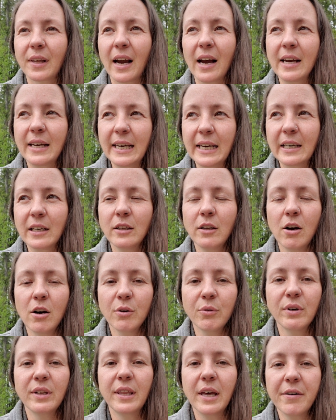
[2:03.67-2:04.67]
I get
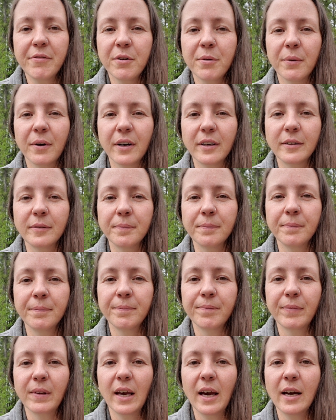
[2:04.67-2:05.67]
along with everyone.
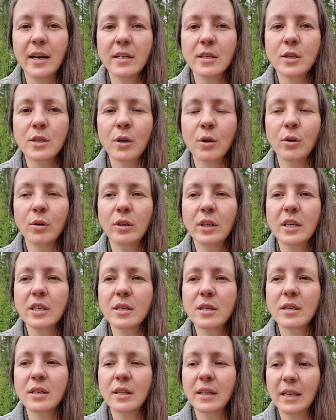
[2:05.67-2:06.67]
And so
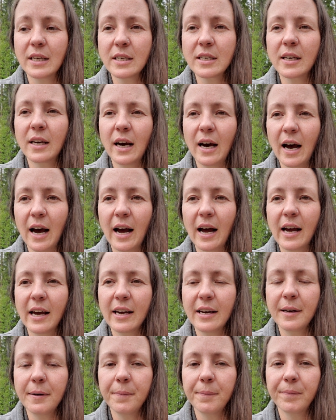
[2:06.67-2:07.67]
this, this
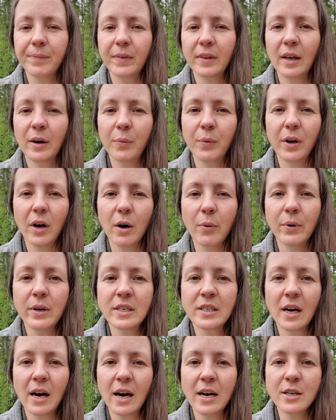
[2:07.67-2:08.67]
guy that we all
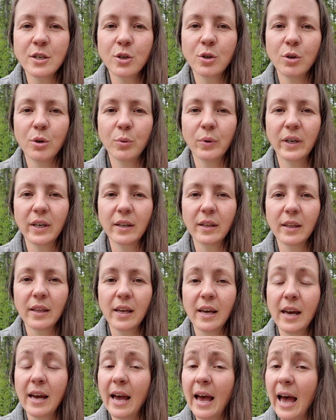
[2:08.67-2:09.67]
went to high school with,
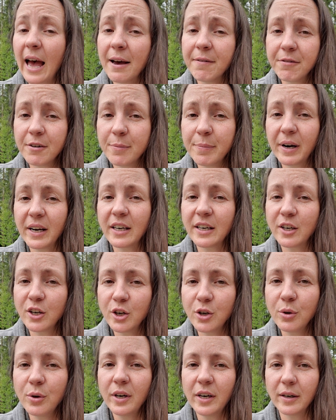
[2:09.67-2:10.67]
everybody
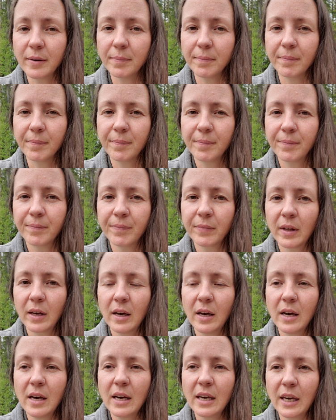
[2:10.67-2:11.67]
knew him.
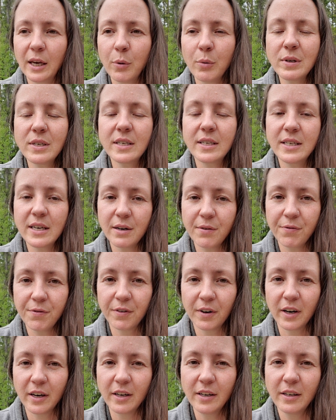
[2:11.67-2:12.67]
He was
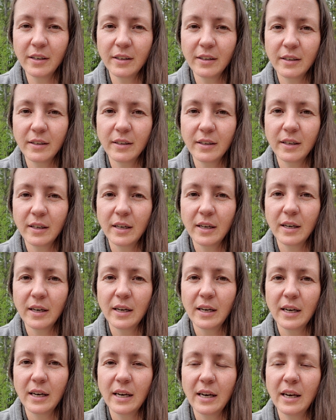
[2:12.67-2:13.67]
different
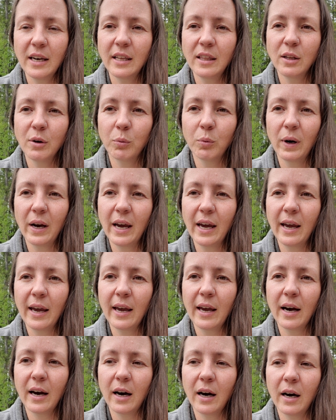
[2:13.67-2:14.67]
in the
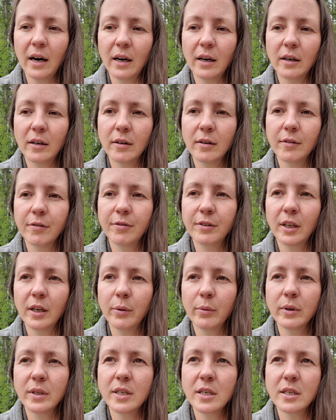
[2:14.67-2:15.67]
way of there
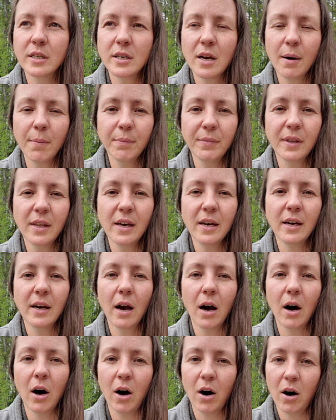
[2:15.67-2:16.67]
was something
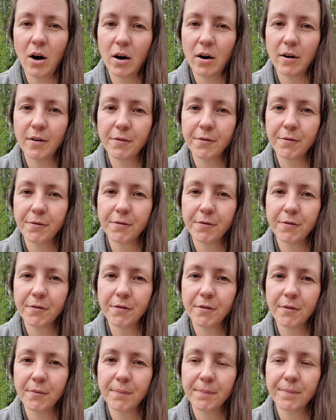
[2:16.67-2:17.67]

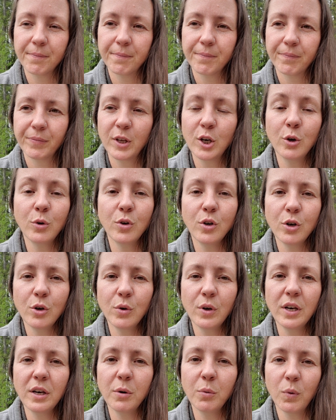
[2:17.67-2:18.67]
off. You knew
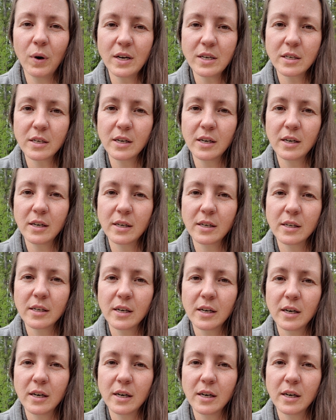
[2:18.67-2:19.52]
he wasn't